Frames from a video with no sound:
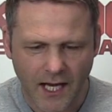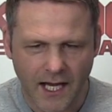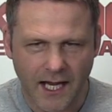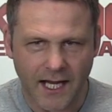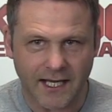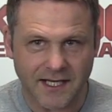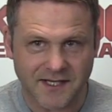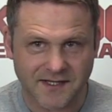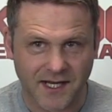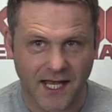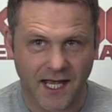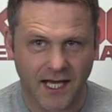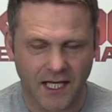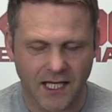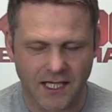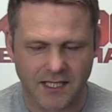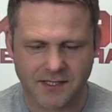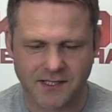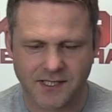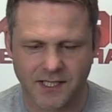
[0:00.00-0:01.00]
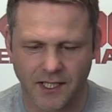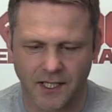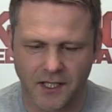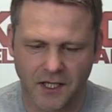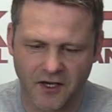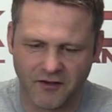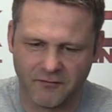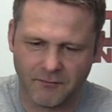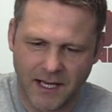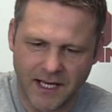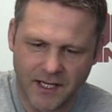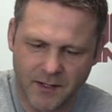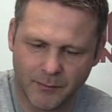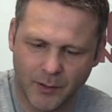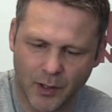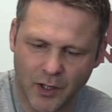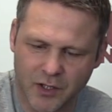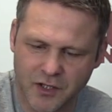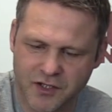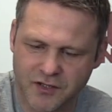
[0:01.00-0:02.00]
it's their last turn, have made a
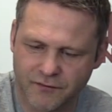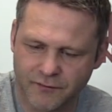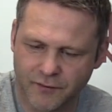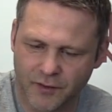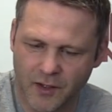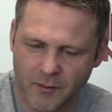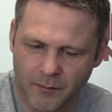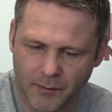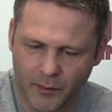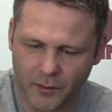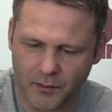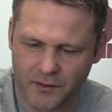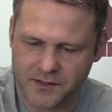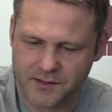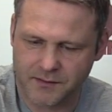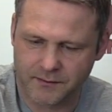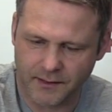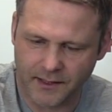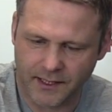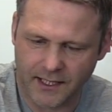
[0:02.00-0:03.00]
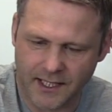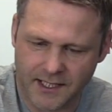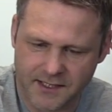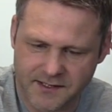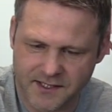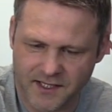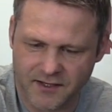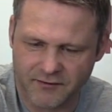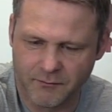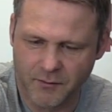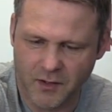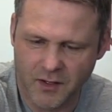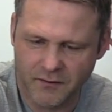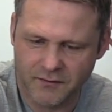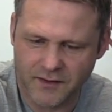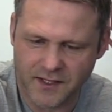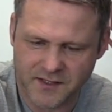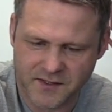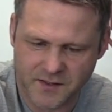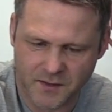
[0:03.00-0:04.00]
push for the board, okay? So they've moved
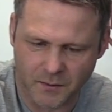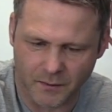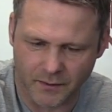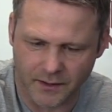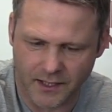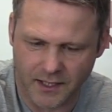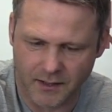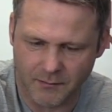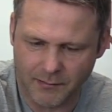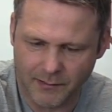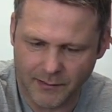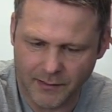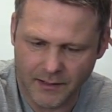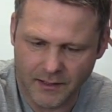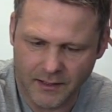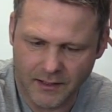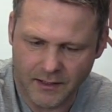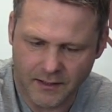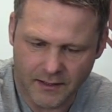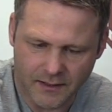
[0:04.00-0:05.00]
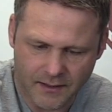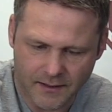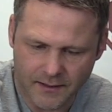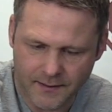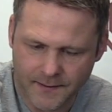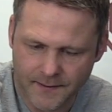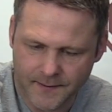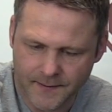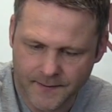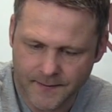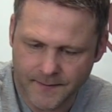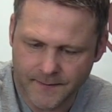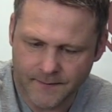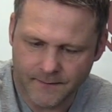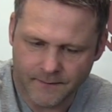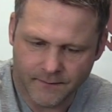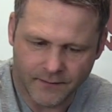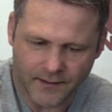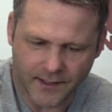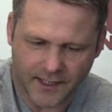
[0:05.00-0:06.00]
their squad up,
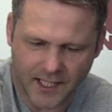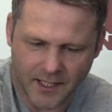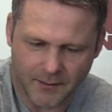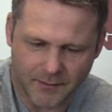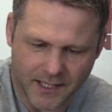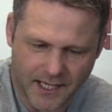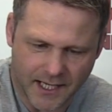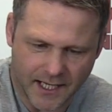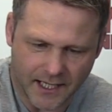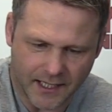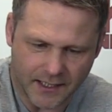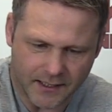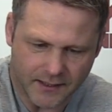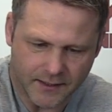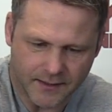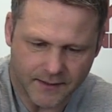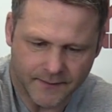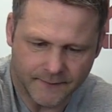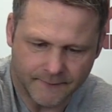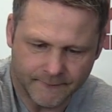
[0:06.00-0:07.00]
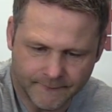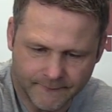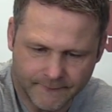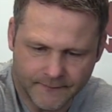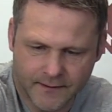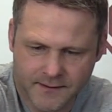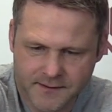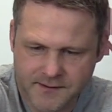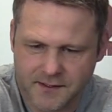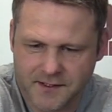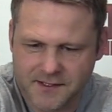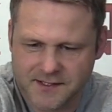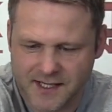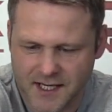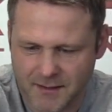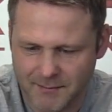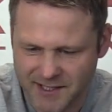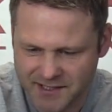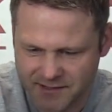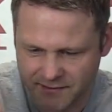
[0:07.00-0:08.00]
they're coming in. So this is our
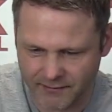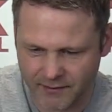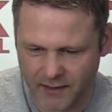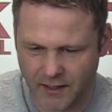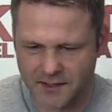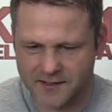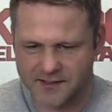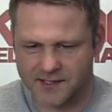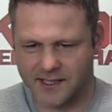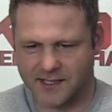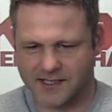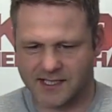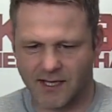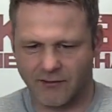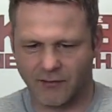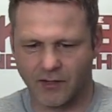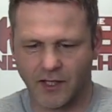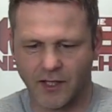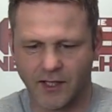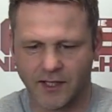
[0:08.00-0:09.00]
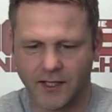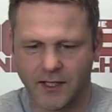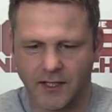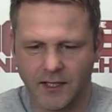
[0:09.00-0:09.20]
imaginary line. So let's have a look.